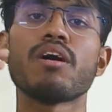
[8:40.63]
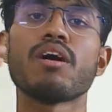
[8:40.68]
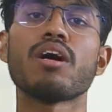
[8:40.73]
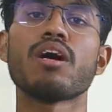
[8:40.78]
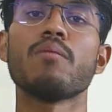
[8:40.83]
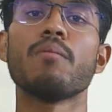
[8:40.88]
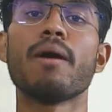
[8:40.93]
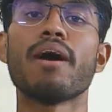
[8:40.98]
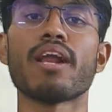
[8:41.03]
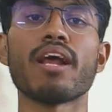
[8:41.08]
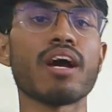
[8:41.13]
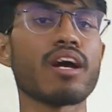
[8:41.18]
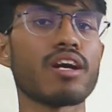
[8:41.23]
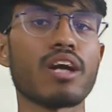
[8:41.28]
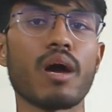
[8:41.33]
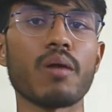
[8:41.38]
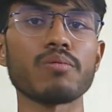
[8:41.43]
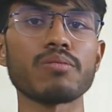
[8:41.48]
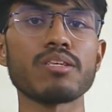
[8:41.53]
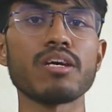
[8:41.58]

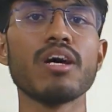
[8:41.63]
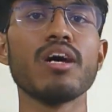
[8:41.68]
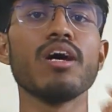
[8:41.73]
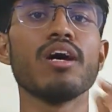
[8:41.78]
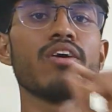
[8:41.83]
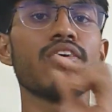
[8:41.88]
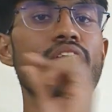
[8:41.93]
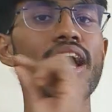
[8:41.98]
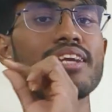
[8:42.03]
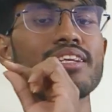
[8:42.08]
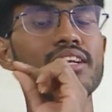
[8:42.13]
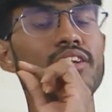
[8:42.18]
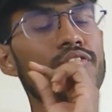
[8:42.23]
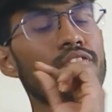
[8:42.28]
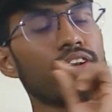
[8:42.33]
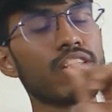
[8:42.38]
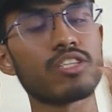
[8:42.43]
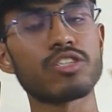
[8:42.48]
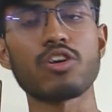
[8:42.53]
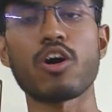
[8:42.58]
paragraphs, write in a very
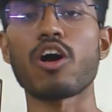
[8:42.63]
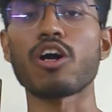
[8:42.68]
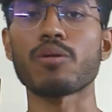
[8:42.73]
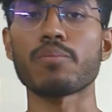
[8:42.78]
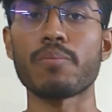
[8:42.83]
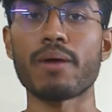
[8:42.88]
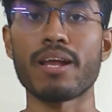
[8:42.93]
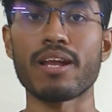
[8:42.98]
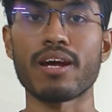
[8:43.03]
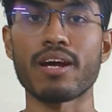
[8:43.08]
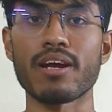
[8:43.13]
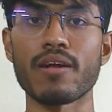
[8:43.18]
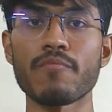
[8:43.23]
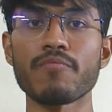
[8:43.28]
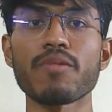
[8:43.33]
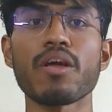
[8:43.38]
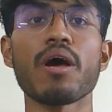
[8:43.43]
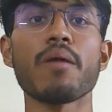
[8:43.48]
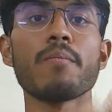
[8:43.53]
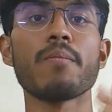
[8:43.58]
short manner.
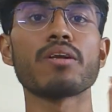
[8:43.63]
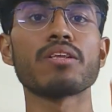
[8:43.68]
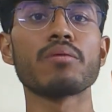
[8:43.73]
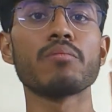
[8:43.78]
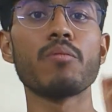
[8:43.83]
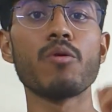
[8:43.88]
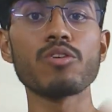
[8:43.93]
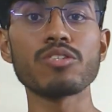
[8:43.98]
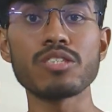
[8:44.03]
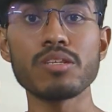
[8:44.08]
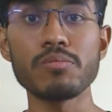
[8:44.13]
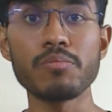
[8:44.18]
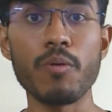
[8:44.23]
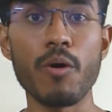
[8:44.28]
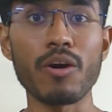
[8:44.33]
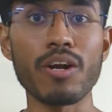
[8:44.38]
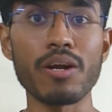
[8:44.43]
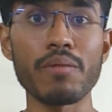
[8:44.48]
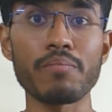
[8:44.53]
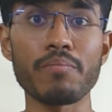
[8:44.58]
But the most
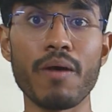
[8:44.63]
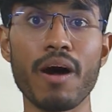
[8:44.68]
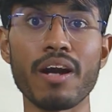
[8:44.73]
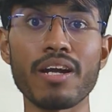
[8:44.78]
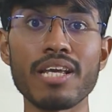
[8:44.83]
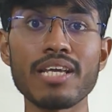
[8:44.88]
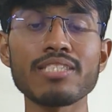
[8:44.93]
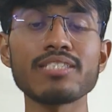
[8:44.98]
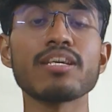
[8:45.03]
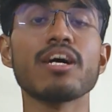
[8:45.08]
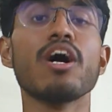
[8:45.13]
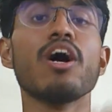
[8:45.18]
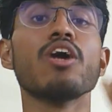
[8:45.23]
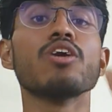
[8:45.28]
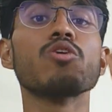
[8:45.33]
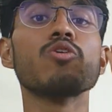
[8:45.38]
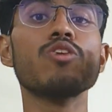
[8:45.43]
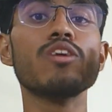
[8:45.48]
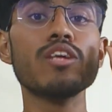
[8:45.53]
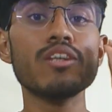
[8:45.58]
important part is to
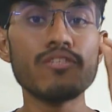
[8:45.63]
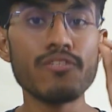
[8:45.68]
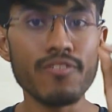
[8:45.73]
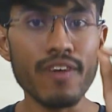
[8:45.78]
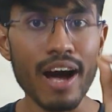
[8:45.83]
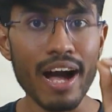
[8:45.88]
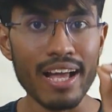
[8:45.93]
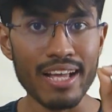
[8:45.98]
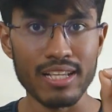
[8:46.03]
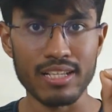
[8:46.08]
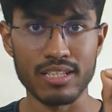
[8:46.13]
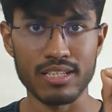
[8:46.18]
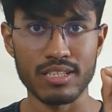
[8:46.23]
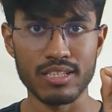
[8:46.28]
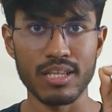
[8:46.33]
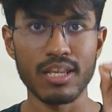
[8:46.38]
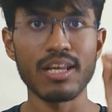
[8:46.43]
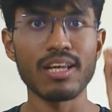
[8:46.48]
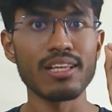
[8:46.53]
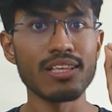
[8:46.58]
revise
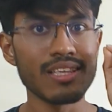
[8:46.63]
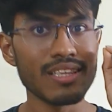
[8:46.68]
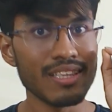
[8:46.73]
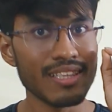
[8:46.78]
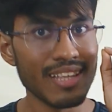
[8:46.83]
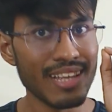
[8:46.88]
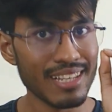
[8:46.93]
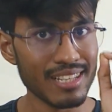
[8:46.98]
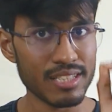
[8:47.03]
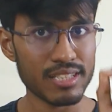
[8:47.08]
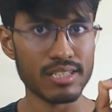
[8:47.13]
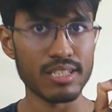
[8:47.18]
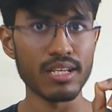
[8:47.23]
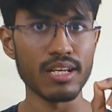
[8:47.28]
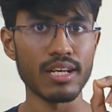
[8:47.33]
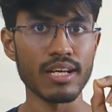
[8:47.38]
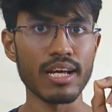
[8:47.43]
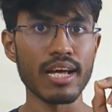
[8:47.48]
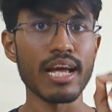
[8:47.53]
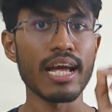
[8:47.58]
this thing
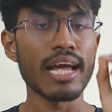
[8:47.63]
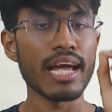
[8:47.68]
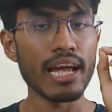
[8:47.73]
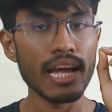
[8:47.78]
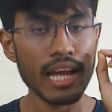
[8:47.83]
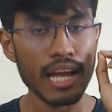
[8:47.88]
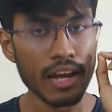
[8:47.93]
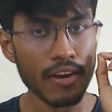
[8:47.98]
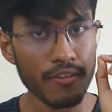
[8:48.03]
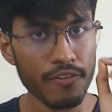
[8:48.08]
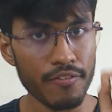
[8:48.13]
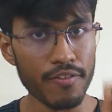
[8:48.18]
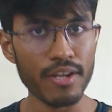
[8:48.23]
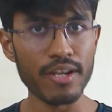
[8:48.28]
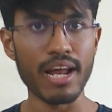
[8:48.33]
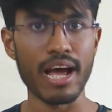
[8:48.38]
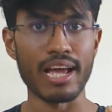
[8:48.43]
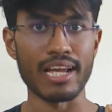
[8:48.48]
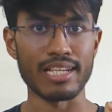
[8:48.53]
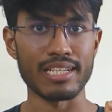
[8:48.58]
every
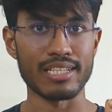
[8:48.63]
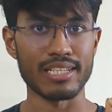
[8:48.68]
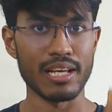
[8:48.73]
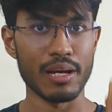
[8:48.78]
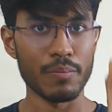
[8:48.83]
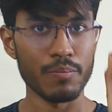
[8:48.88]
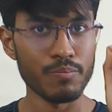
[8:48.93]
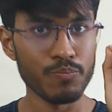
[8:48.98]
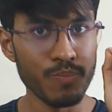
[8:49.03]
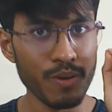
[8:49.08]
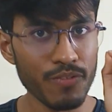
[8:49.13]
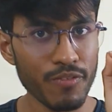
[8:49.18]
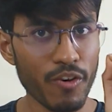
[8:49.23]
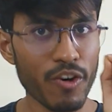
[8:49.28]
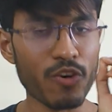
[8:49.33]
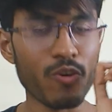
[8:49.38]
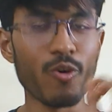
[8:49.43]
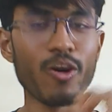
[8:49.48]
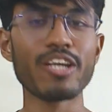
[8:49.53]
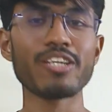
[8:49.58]
night before
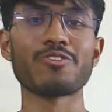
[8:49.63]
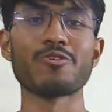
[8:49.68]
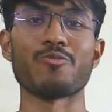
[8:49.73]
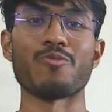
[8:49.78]
going to